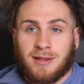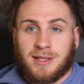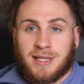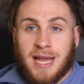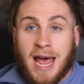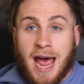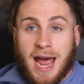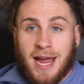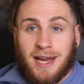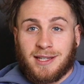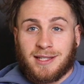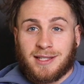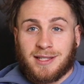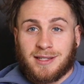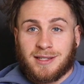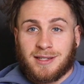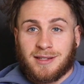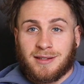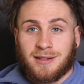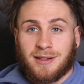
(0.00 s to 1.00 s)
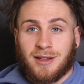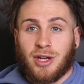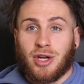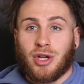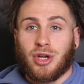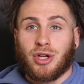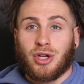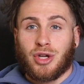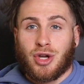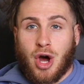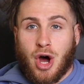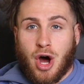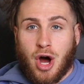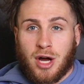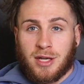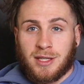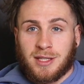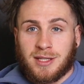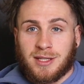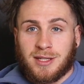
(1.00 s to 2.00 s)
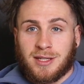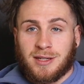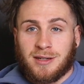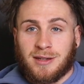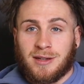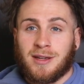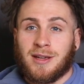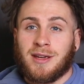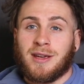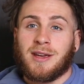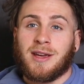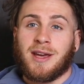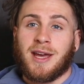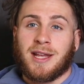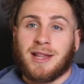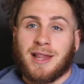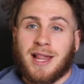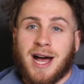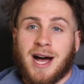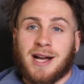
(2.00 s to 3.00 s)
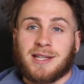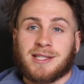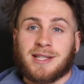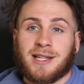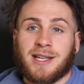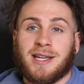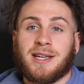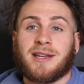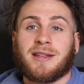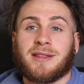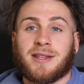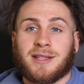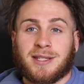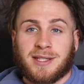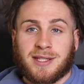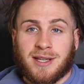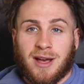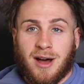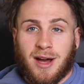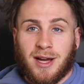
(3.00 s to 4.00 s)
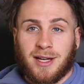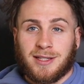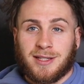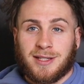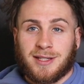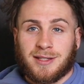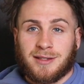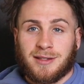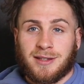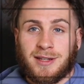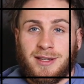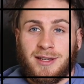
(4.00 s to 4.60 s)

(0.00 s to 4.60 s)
taste, cost, and lastly, the sides.